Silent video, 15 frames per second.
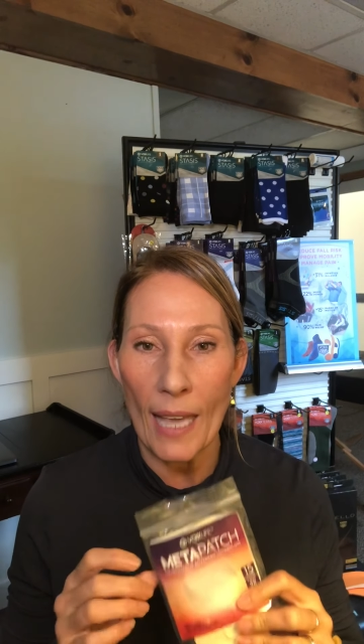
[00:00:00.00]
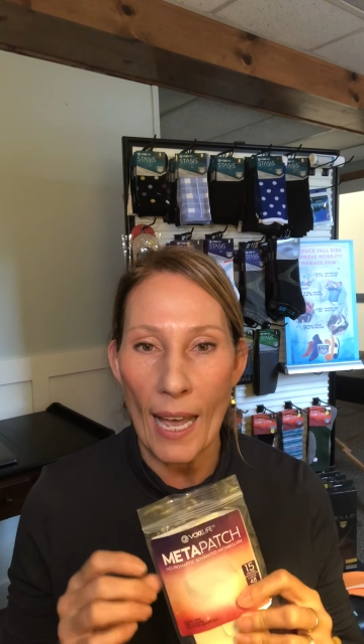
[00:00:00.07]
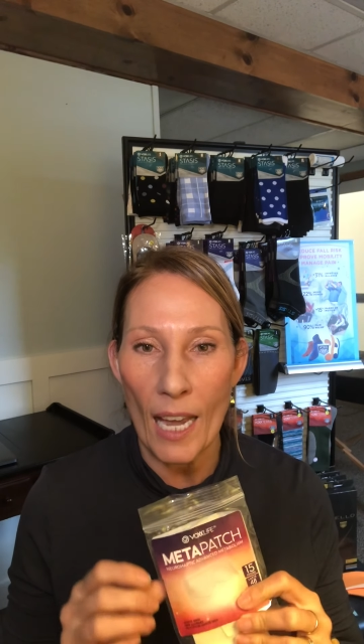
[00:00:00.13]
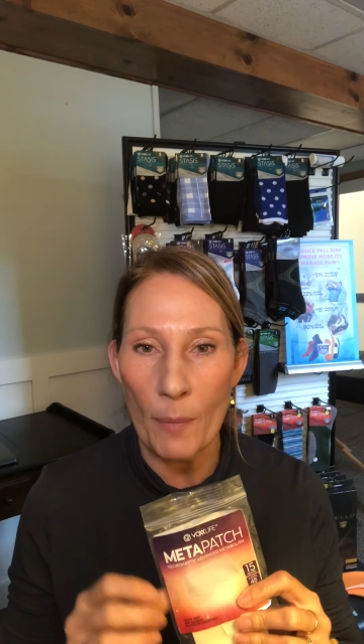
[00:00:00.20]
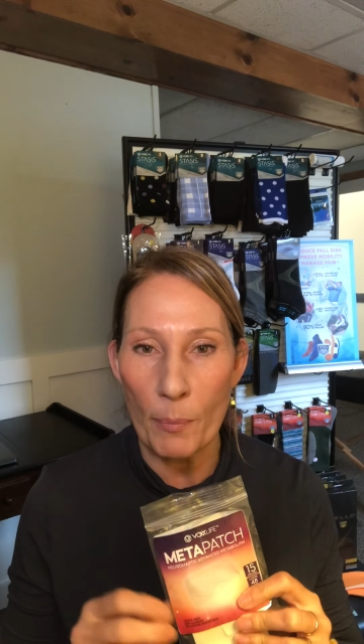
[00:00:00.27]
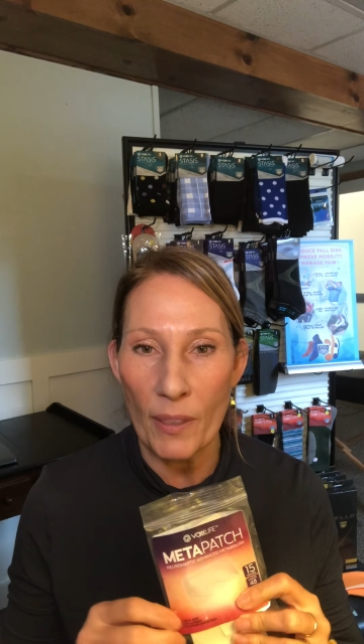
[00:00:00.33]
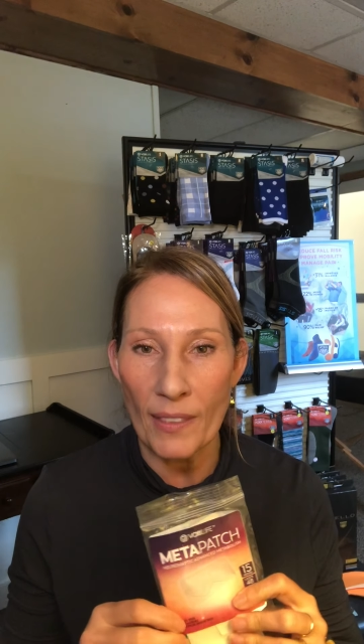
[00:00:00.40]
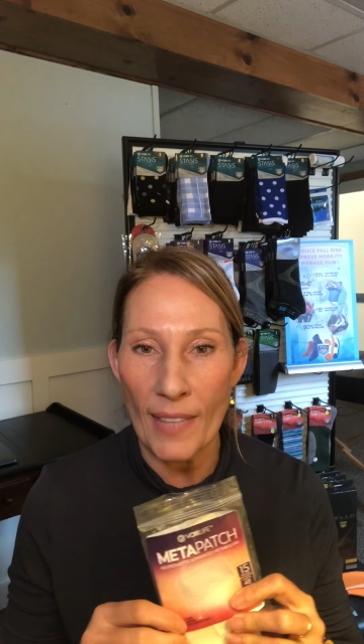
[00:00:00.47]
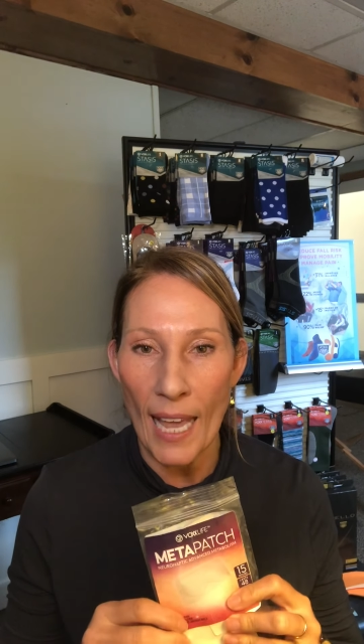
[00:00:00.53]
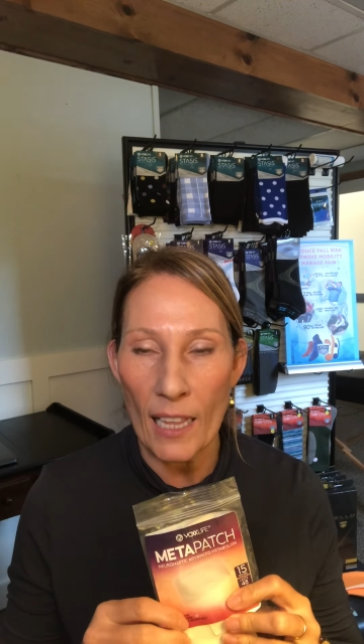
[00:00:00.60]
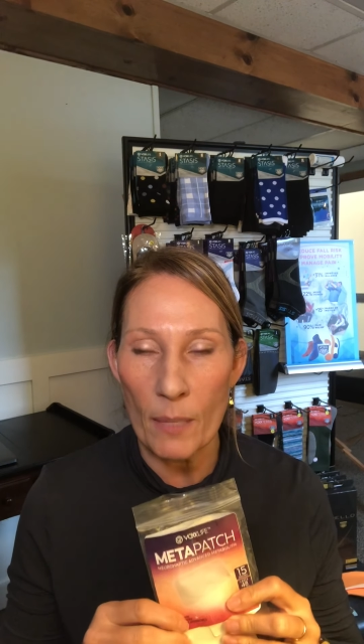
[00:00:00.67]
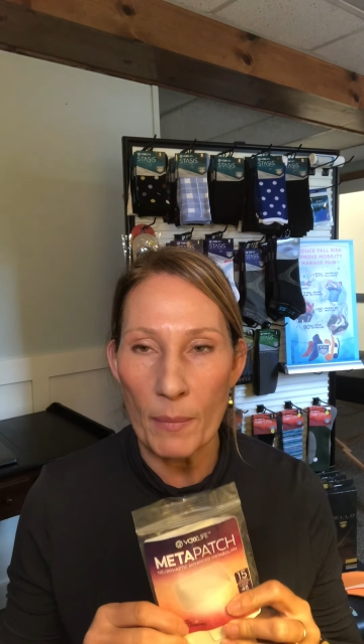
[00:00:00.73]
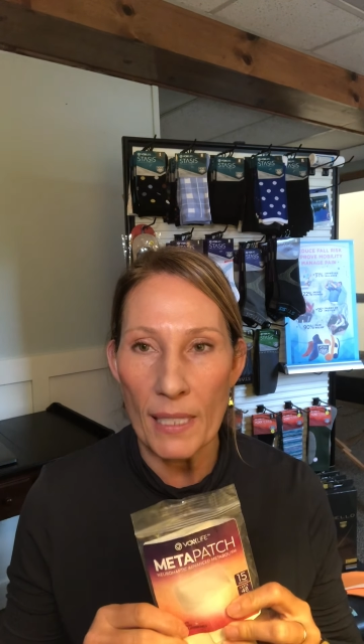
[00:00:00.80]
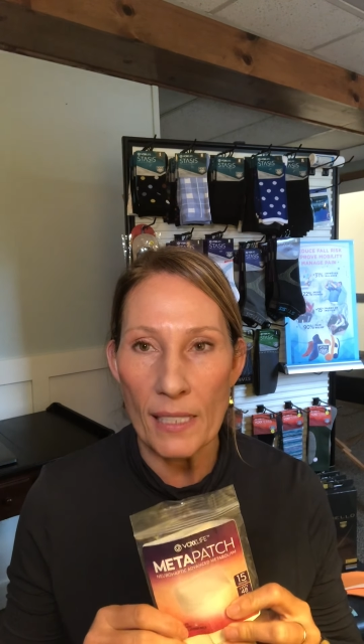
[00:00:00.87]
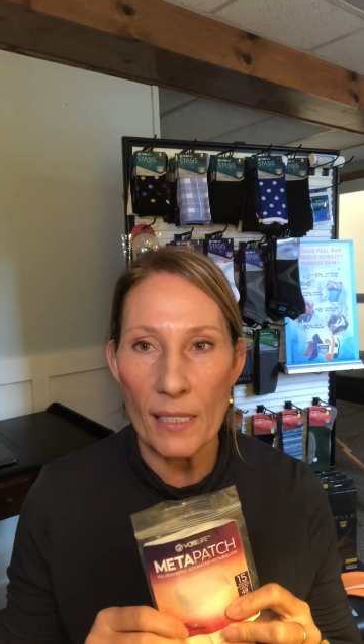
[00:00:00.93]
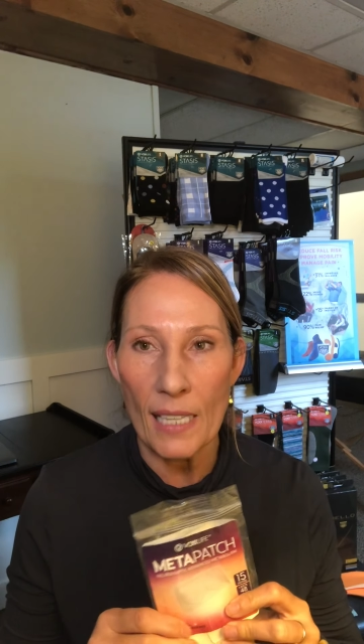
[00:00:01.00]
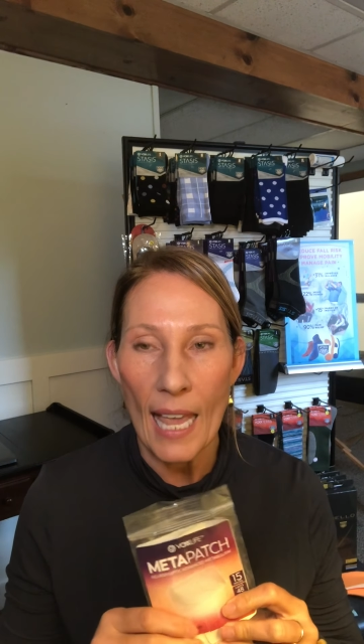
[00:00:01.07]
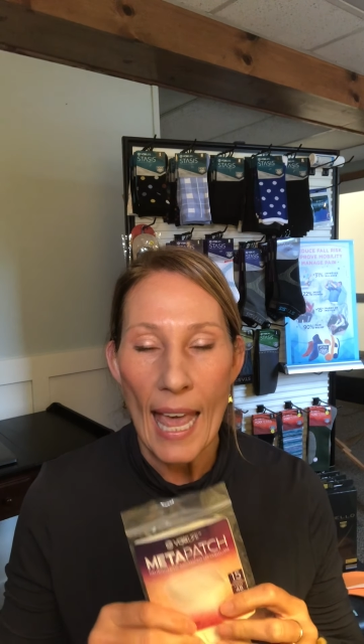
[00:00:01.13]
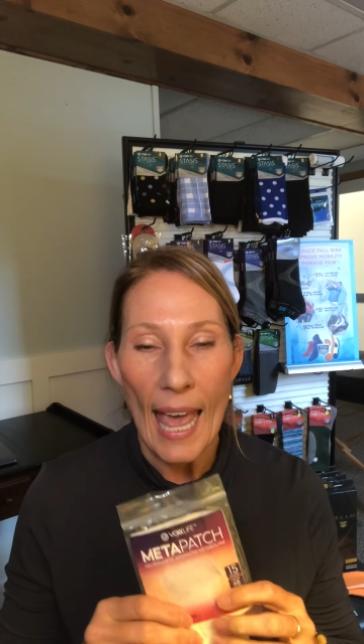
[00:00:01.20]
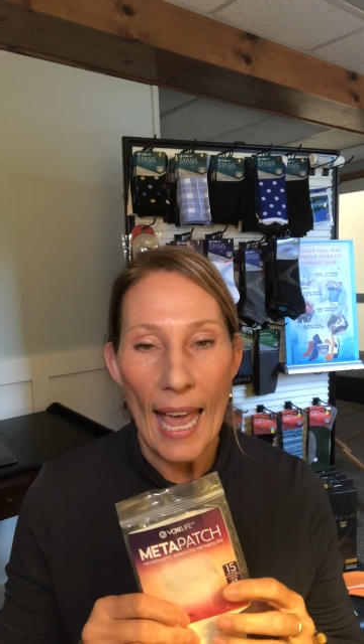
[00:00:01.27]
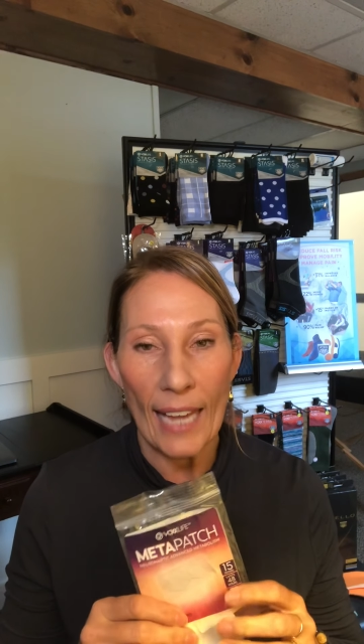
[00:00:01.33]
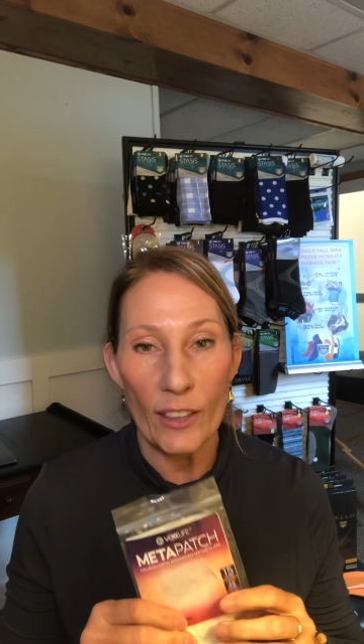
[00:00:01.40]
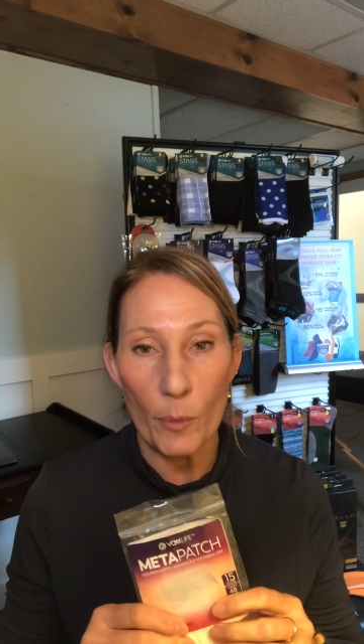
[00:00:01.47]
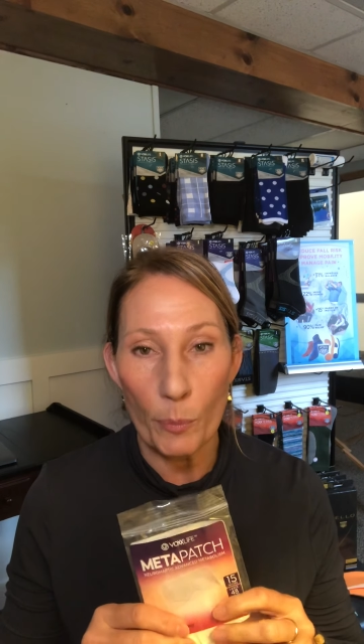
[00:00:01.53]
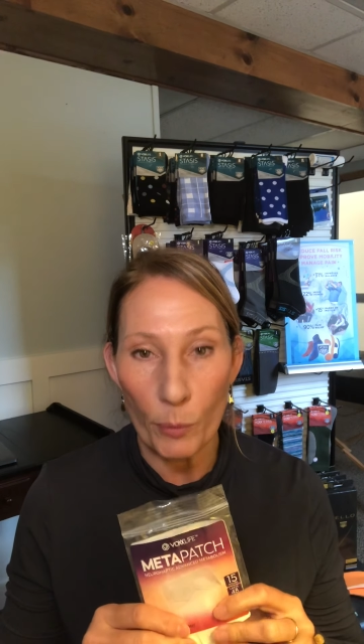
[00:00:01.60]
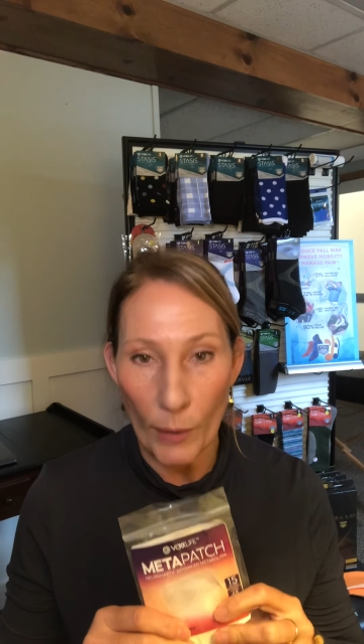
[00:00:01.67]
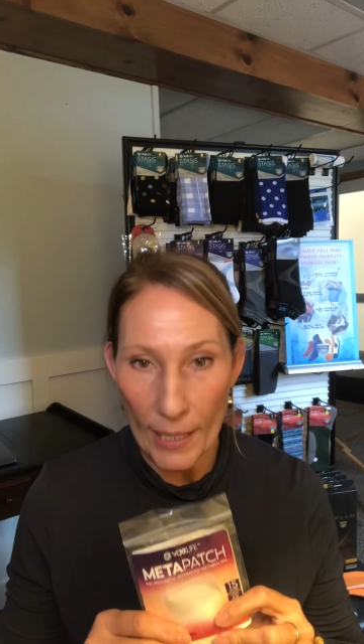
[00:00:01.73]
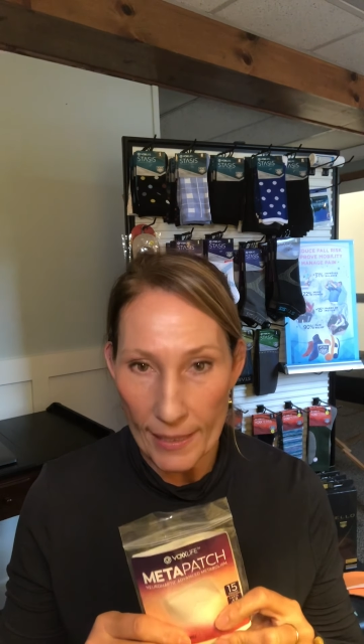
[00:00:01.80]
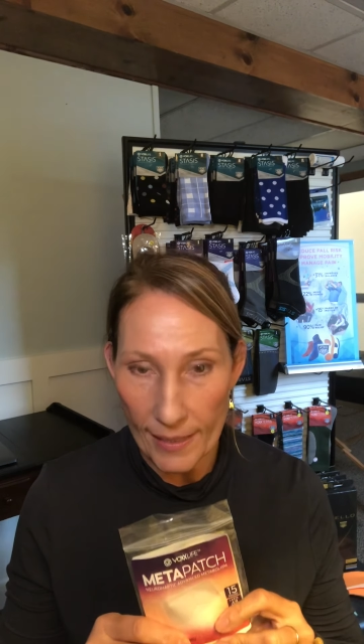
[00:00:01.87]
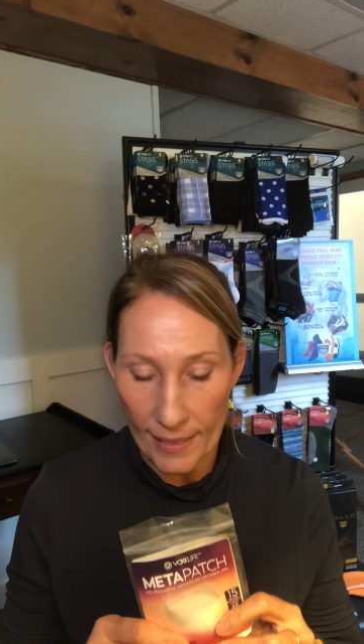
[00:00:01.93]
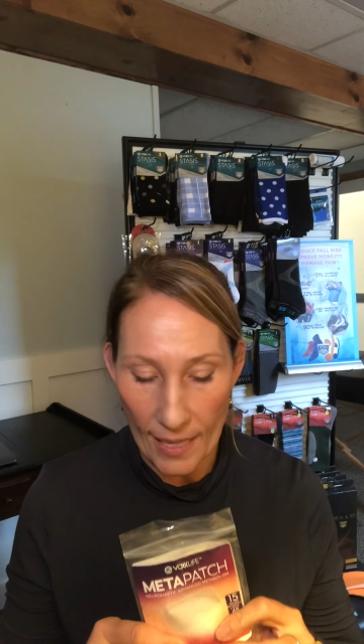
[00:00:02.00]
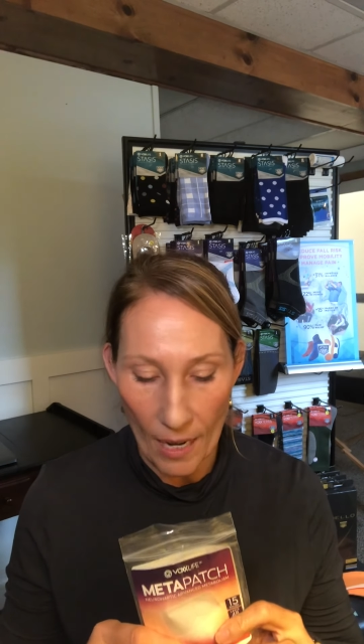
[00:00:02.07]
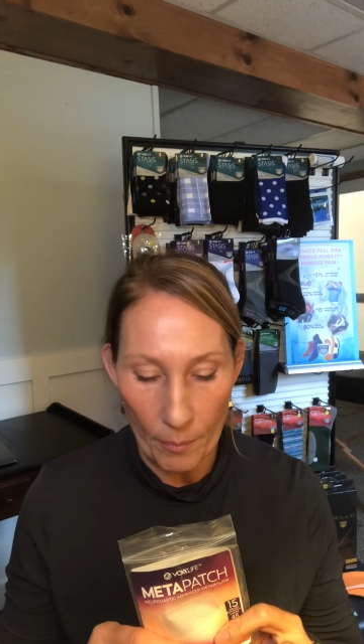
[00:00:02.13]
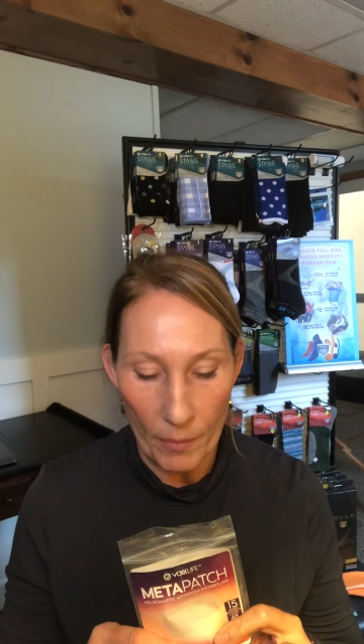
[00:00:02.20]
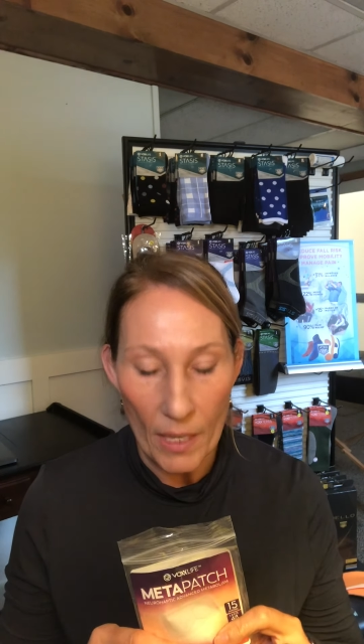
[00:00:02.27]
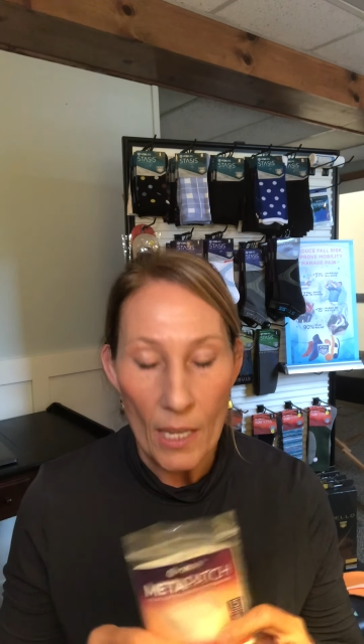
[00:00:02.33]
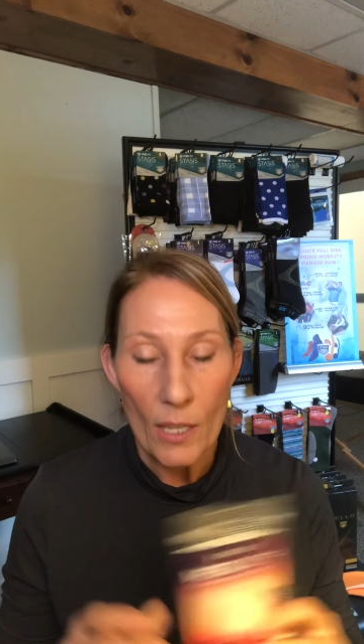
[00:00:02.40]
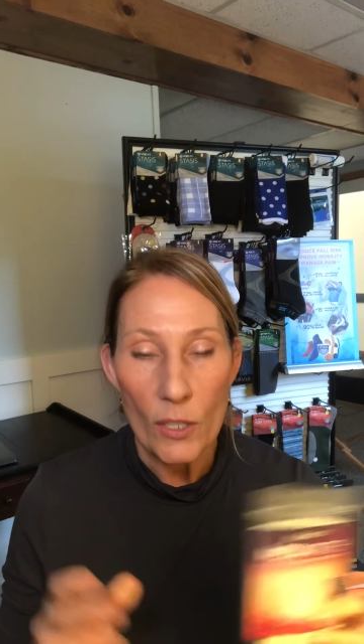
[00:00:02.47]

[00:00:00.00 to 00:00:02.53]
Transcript: hypothalamus and the brainstem.